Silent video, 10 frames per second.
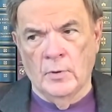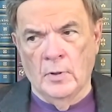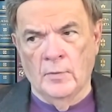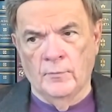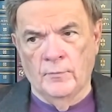
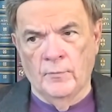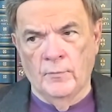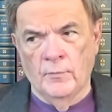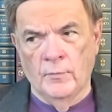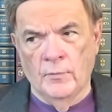of
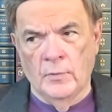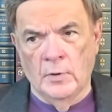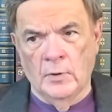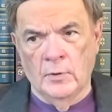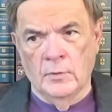
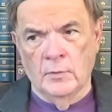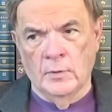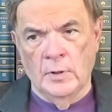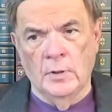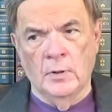the
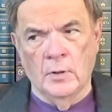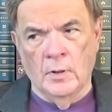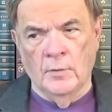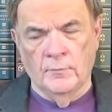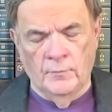king
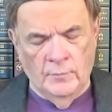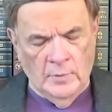of